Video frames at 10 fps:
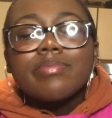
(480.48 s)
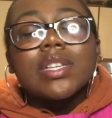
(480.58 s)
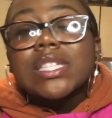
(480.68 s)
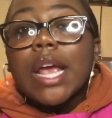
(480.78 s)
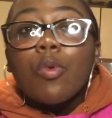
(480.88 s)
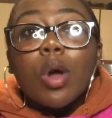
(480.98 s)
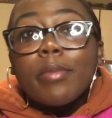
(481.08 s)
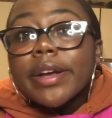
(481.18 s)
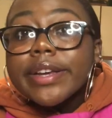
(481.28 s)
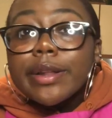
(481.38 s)
This saying, one
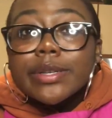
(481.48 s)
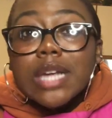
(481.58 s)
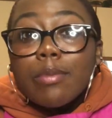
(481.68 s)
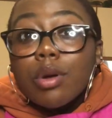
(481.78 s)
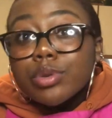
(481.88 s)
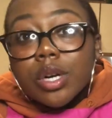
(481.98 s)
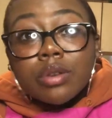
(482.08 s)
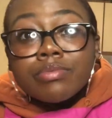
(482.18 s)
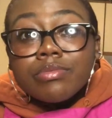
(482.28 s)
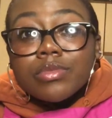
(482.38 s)
monkey don't stop no show.
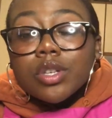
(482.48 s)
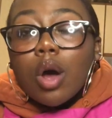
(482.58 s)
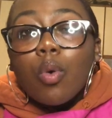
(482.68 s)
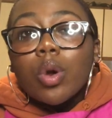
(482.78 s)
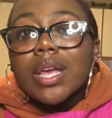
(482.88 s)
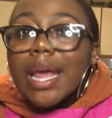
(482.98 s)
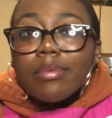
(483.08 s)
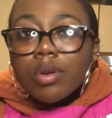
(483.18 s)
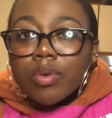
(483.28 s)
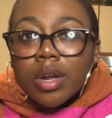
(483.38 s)
So keep
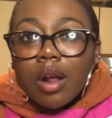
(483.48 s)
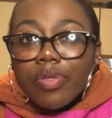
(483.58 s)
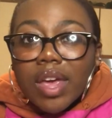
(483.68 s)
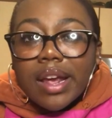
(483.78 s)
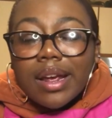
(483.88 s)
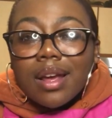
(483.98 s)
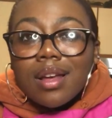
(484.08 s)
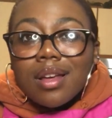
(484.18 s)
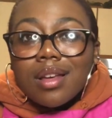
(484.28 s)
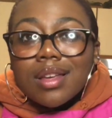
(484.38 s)
doing your thing.
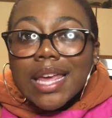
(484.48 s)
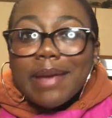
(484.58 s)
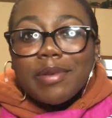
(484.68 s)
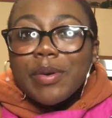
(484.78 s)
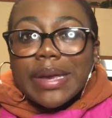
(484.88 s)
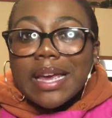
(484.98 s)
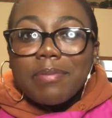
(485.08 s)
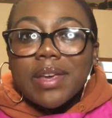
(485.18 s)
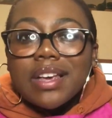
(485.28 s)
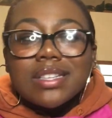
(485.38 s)
Keep doing it,
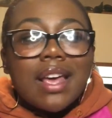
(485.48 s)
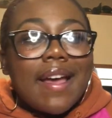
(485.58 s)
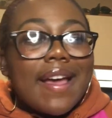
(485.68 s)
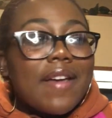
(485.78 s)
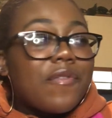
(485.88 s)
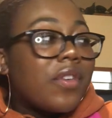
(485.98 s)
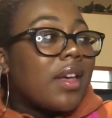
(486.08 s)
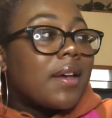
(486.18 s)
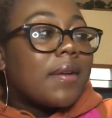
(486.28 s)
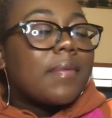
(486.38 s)
because
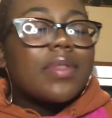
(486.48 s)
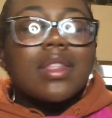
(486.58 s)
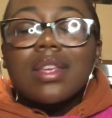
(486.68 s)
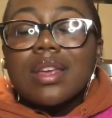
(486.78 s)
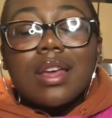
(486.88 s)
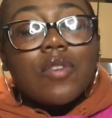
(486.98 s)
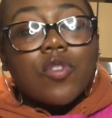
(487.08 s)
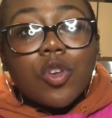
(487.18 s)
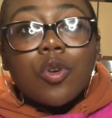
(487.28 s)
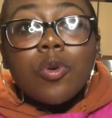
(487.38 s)

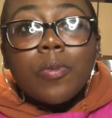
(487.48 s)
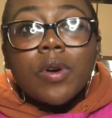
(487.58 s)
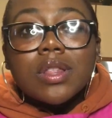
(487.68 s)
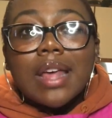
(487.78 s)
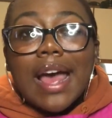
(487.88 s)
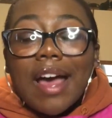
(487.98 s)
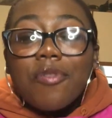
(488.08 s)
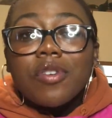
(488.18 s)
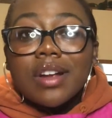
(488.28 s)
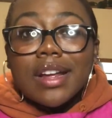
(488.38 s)
if you put the
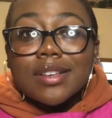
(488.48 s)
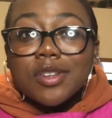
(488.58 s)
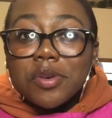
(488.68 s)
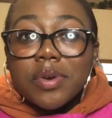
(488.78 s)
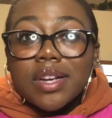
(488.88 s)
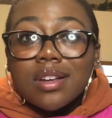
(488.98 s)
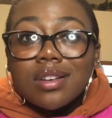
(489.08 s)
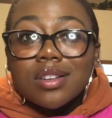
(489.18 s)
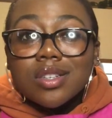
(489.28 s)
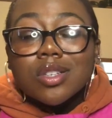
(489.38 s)
effort into it,
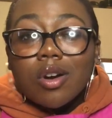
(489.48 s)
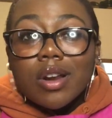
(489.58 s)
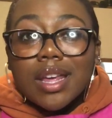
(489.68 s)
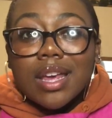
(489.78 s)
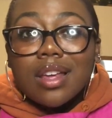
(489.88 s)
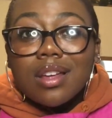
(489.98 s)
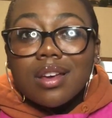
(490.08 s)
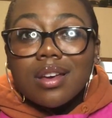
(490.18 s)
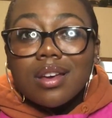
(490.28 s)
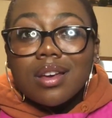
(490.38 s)
just starting it,
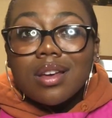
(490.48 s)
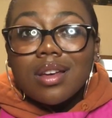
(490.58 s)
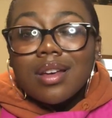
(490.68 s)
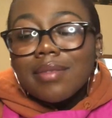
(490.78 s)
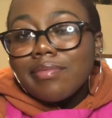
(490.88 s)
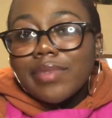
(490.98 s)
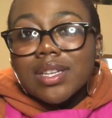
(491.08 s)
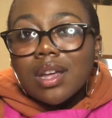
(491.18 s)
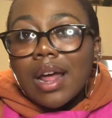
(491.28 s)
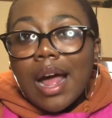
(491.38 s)
it's
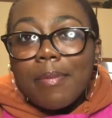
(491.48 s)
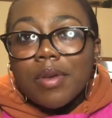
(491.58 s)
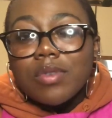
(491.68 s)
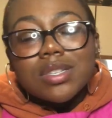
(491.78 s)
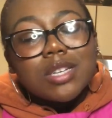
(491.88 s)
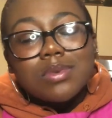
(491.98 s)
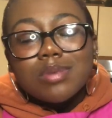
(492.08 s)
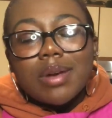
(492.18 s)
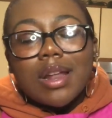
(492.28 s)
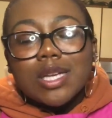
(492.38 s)
going to happen, which leads me to
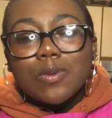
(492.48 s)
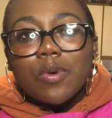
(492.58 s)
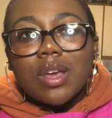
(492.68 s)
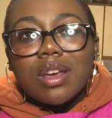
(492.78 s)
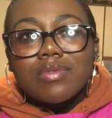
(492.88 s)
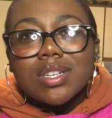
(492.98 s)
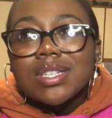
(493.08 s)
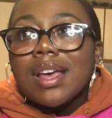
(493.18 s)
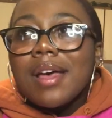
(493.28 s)
my next point of just